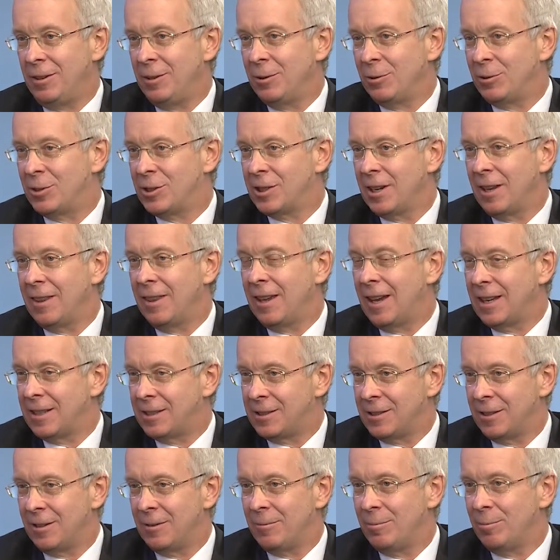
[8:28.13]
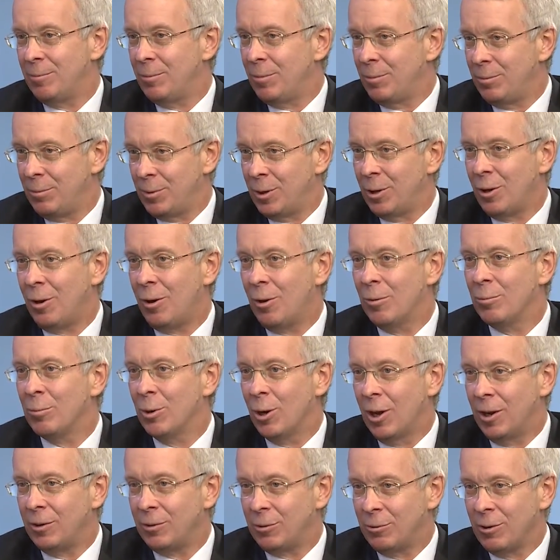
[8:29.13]
You'd say that's a home
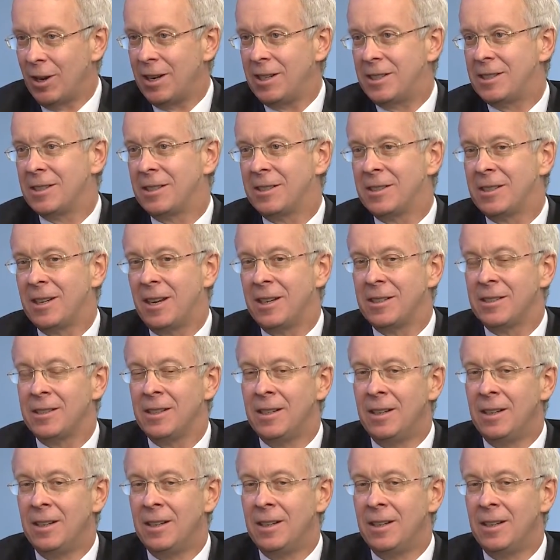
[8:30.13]
run, great success.